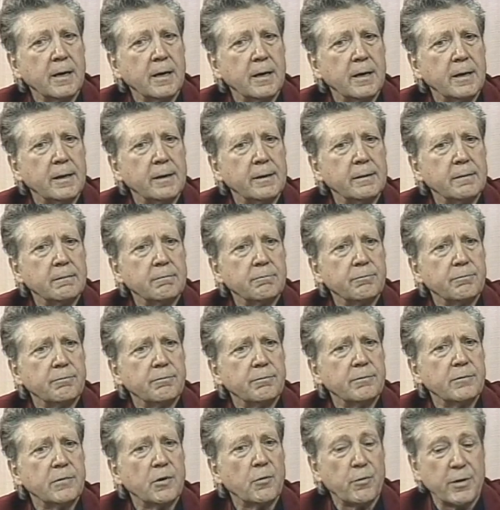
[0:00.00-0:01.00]

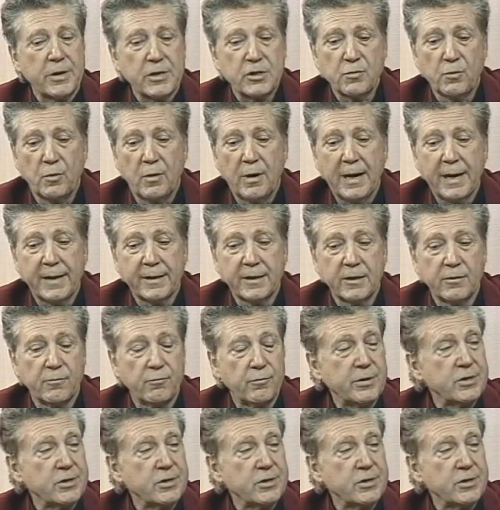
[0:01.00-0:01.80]
And the reason why I get